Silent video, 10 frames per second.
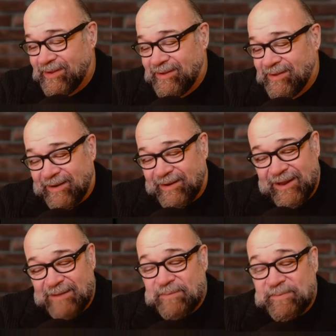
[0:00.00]
I
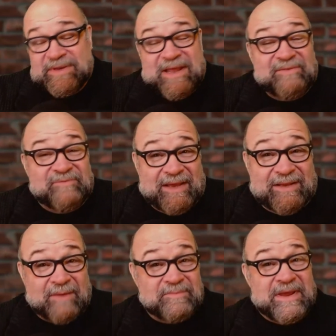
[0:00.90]
climbed up in that
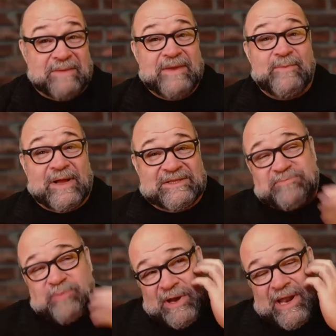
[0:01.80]
van. Now, meanwhile, at this
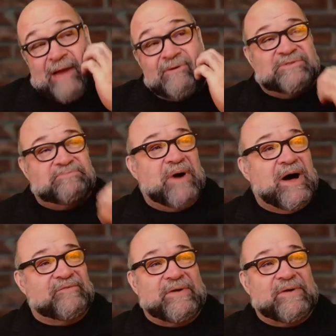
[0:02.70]
point, I was buff.